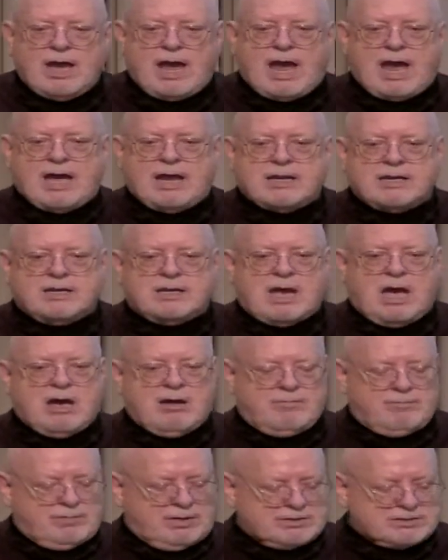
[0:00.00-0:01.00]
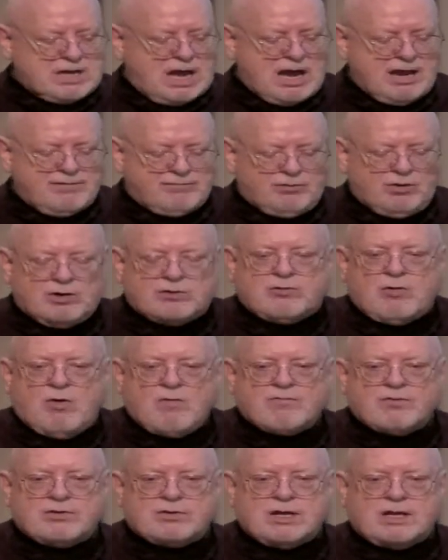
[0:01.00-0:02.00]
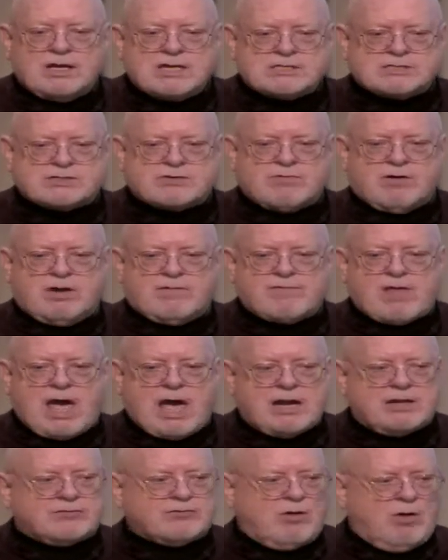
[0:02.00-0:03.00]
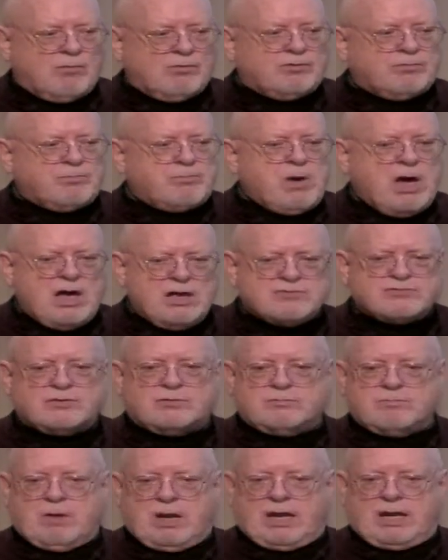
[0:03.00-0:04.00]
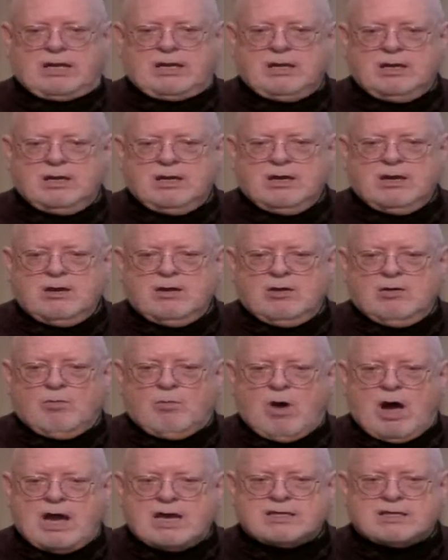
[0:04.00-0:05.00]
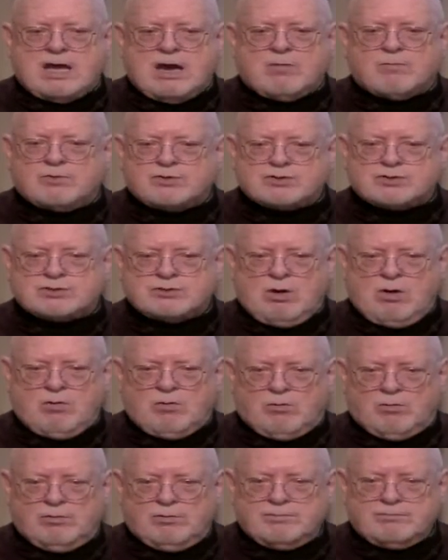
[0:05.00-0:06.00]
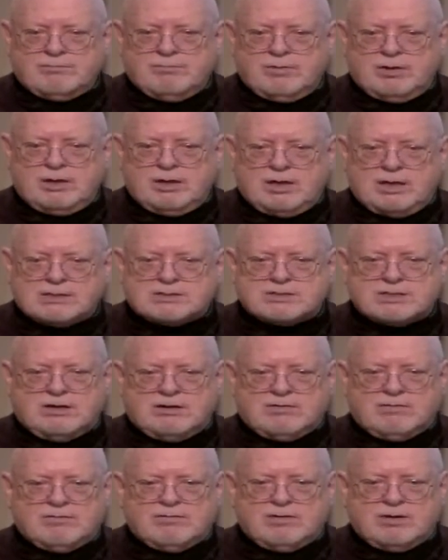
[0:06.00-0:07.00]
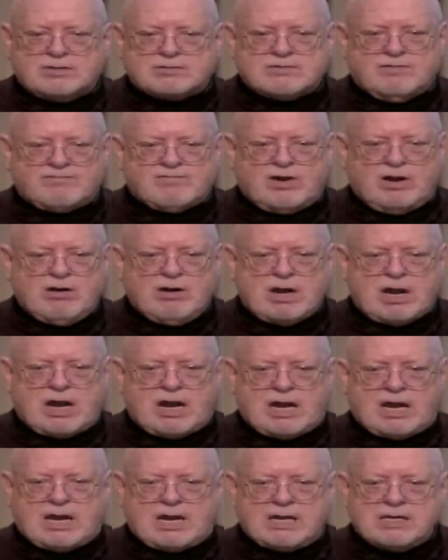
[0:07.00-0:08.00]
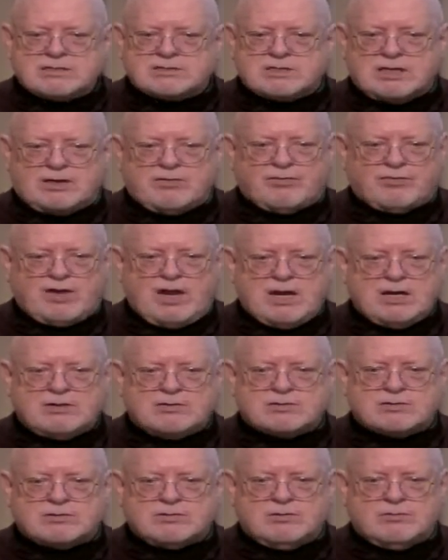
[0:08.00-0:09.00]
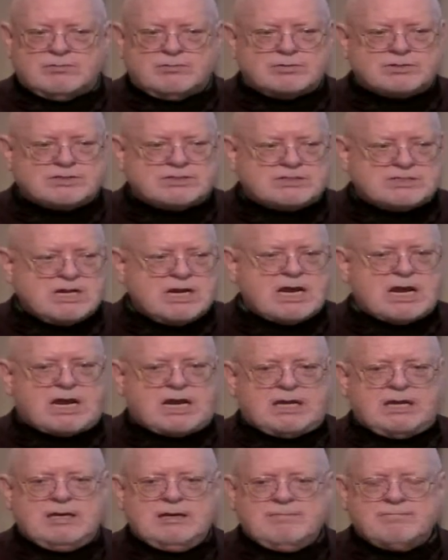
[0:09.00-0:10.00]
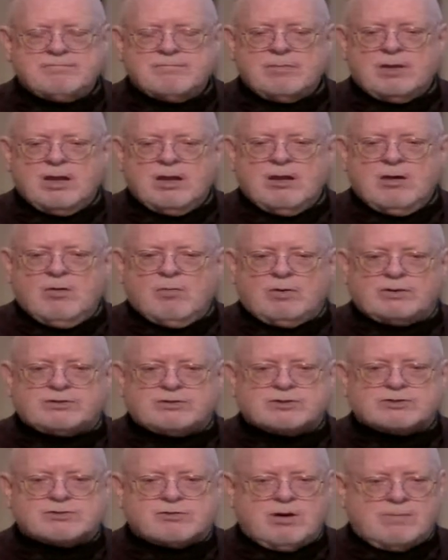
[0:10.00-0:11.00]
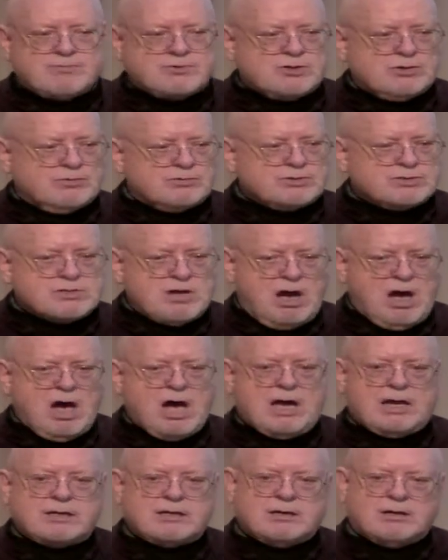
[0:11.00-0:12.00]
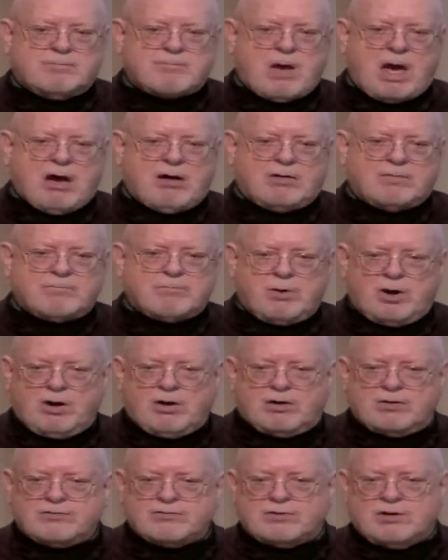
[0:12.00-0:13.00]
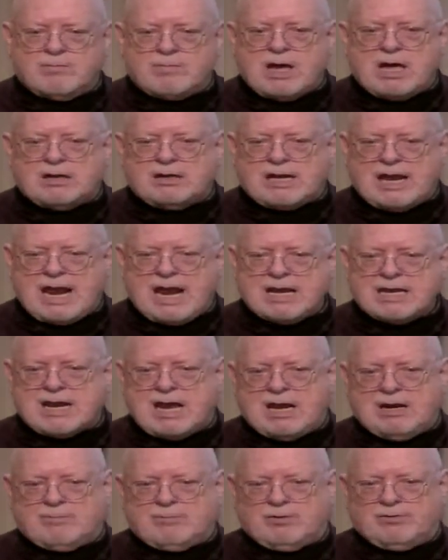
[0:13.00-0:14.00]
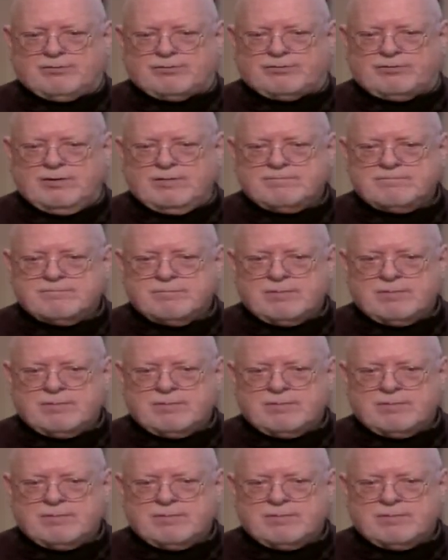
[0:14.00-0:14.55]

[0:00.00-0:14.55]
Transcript: And as I have looked over the history of that, it's always puzzled me why that was so. It's a very easy thing to see what the scriptures taught about birds and about land animals.